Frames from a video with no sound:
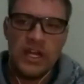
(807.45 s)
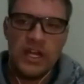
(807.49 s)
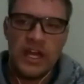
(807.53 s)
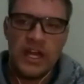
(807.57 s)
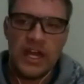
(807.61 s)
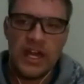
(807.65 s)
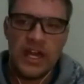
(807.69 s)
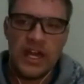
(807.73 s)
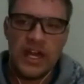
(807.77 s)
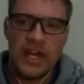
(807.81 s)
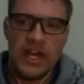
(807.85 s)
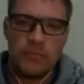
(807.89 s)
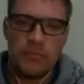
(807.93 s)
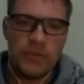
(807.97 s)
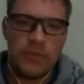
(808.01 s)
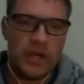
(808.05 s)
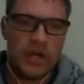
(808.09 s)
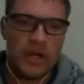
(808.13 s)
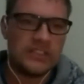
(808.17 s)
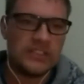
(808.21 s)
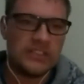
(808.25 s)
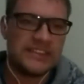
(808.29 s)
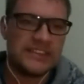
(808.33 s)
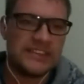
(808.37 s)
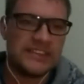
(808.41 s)
and bound
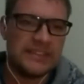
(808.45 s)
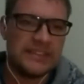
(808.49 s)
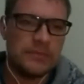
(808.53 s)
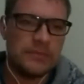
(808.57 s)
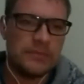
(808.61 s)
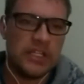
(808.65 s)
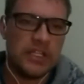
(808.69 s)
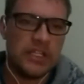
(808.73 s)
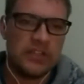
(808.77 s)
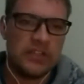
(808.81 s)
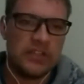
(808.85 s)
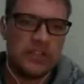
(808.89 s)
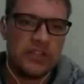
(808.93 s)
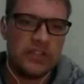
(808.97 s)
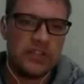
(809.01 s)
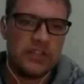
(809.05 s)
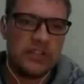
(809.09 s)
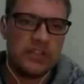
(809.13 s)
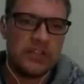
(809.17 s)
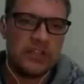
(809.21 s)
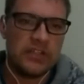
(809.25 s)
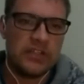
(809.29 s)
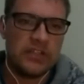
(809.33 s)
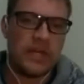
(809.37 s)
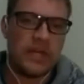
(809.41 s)
Simeon in front
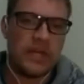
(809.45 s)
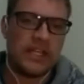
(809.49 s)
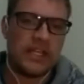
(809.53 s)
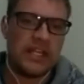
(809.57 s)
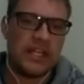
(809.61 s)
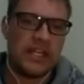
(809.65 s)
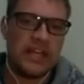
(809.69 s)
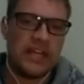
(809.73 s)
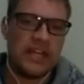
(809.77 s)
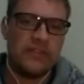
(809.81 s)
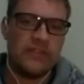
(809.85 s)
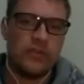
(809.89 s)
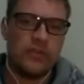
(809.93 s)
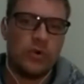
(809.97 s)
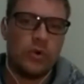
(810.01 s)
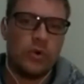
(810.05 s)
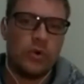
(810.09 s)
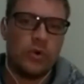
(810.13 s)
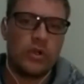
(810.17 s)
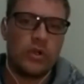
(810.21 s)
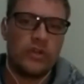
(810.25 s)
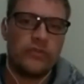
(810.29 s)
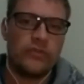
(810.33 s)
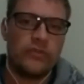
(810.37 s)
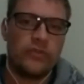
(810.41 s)
of them and gave
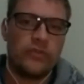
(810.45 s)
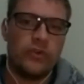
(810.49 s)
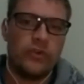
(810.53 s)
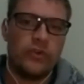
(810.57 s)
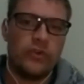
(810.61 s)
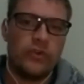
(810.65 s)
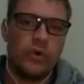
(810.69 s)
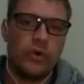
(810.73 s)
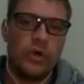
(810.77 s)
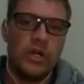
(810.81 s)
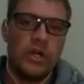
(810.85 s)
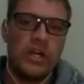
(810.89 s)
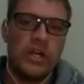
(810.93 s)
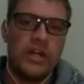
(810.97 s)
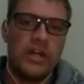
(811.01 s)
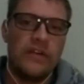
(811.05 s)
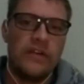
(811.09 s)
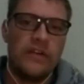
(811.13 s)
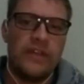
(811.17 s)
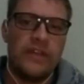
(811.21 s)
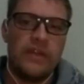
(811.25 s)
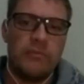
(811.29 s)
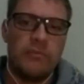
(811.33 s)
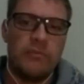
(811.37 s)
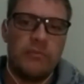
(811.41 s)
order for their
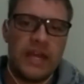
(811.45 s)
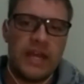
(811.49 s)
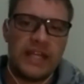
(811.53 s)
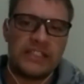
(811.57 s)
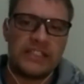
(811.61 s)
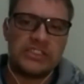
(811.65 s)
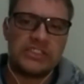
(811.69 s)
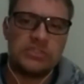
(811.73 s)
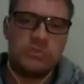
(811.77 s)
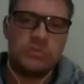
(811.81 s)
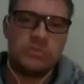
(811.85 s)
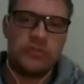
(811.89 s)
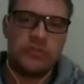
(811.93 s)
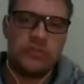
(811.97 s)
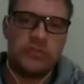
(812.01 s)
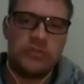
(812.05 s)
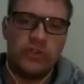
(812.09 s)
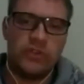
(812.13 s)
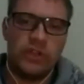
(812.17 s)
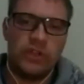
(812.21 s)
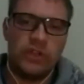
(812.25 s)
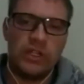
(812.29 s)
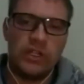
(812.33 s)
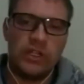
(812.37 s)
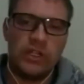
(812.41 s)
bags to be
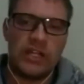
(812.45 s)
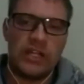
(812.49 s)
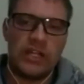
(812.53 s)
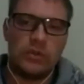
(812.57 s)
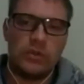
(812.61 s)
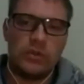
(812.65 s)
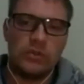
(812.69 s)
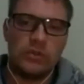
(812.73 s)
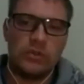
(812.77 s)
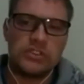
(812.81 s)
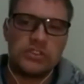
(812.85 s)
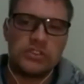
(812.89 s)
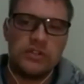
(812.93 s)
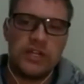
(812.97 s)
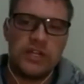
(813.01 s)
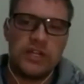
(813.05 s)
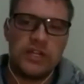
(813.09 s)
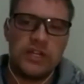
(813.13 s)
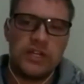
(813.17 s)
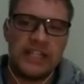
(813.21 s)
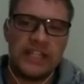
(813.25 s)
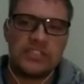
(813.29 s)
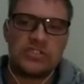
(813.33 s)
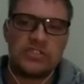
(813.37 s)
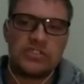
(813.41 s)
filled and also an
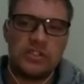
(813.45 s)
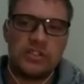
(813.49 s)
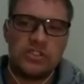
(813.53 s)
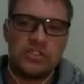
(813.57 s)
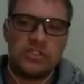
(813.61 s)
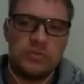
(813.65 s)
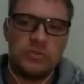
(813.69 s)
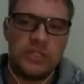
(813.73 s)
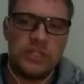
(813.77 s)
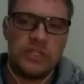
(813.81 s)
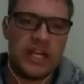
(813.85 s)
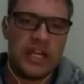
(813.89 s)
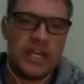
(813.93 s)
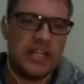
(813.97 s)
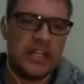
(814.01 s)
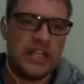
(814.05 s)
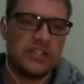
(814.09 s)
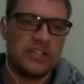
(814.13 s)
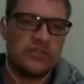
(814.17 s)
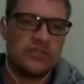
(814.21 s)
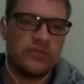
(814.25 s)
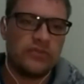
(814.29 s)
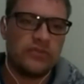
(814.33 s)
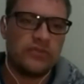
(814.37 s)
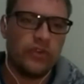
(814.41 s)
extra to be added
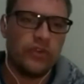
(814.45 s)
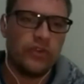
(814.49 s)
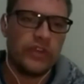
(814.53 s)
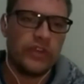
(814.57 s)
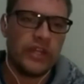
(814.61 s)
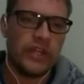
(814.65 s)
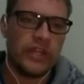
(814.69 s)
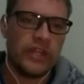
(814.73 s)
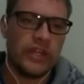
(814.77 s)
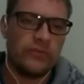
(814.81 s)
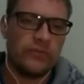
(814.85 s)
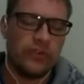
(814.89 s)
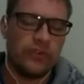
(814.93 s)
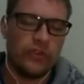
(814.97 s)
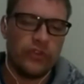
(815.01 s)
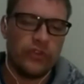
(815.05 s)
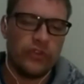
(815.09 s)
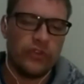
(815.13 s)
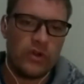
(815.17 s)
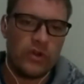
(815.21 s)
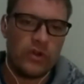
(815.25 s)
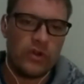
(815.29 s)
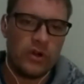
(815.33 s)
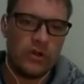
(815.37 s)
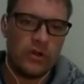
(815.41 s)
for them for the
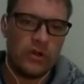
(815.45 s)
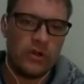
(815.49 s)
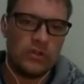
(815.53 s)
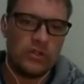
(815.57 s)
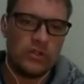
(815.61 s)
road.